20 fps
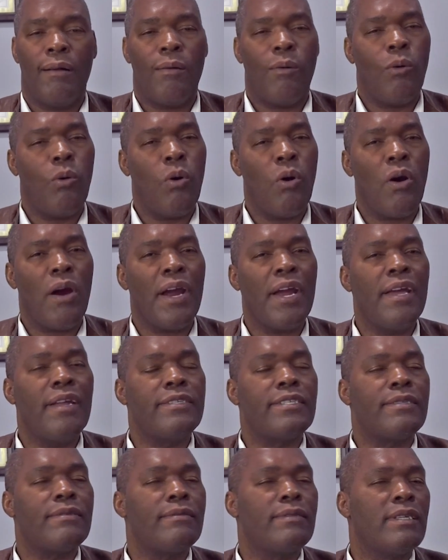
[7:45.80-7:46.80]
or
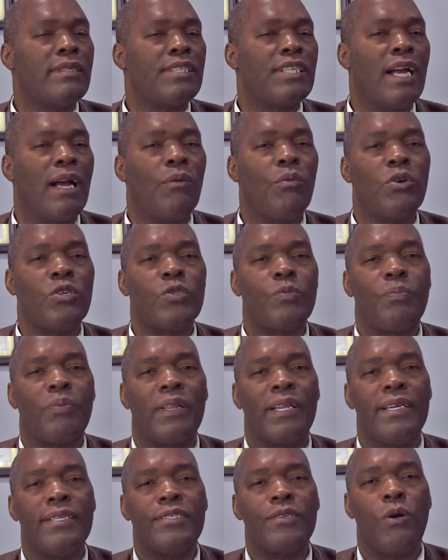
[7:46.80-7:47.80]
it's the child was
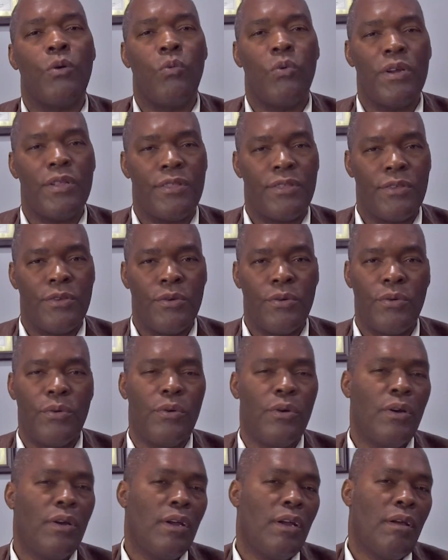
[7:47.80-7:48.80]
placed with
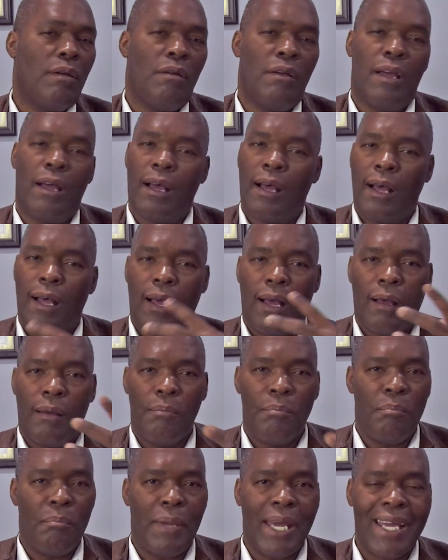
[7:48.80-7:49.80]
you
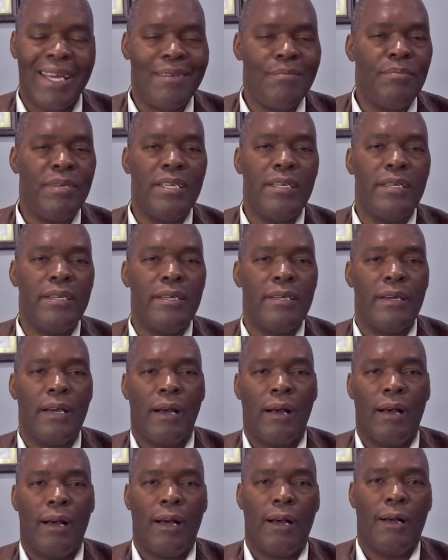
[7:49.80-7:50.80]
maybe
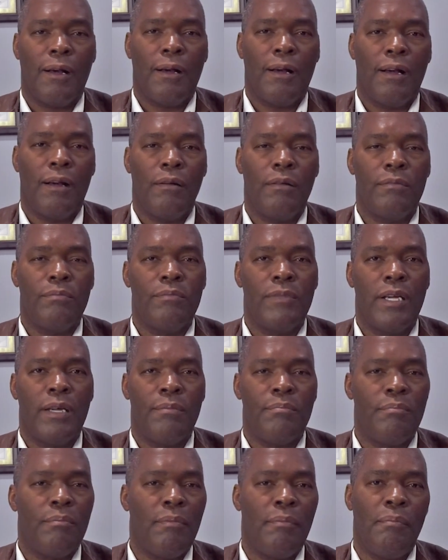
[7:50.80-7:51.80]

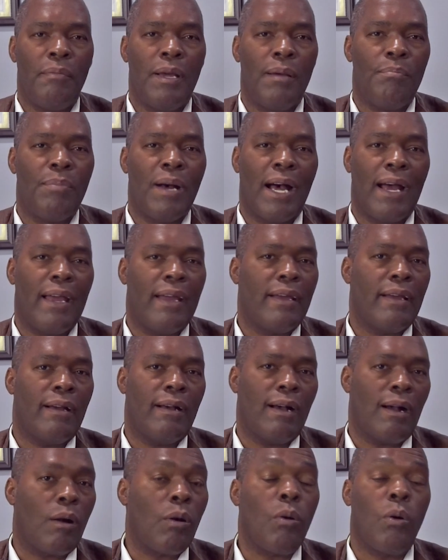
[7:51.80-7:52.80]
by
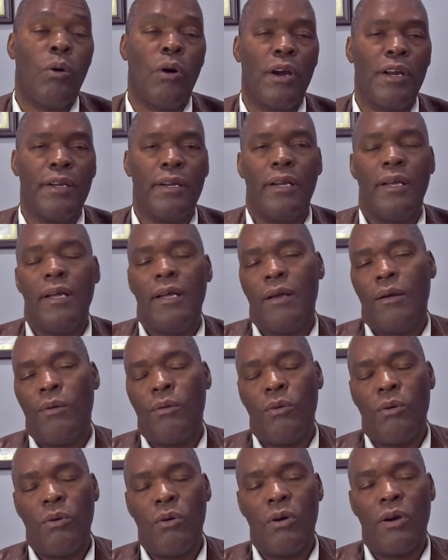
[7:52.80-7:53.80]
a court,
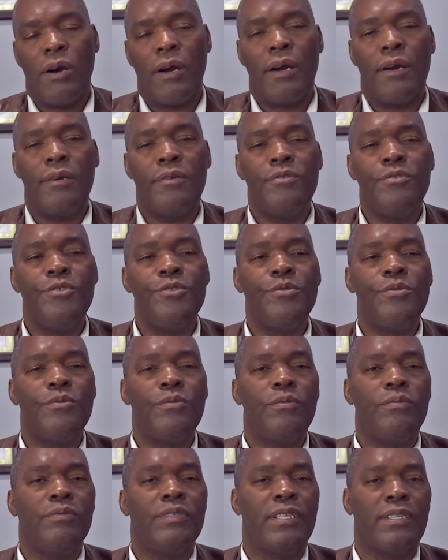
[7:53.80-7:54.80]
or
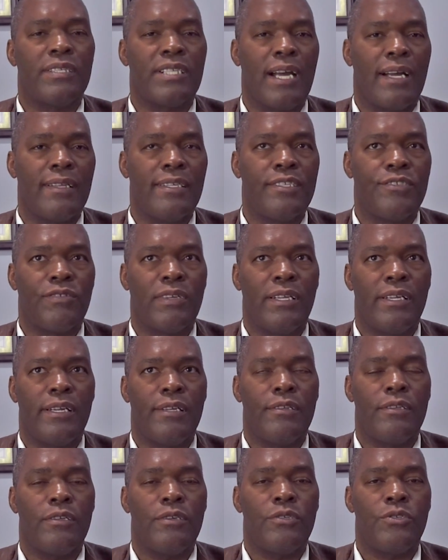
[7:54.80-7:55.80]
the child is
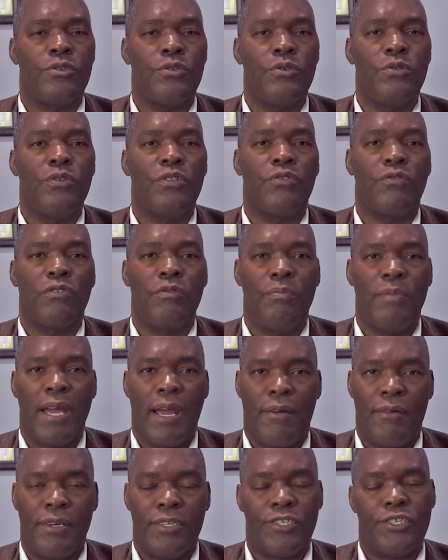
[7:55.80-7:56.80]
related to you through
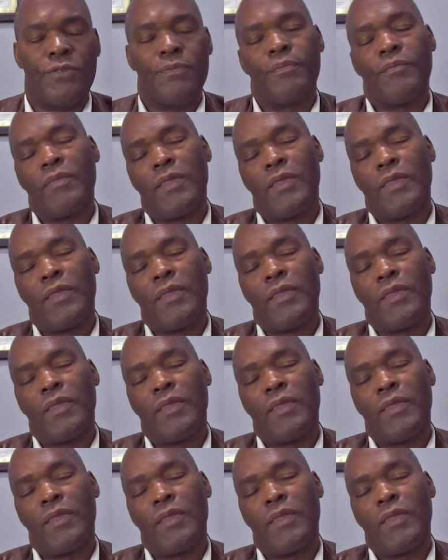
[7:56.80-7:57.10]
marriage.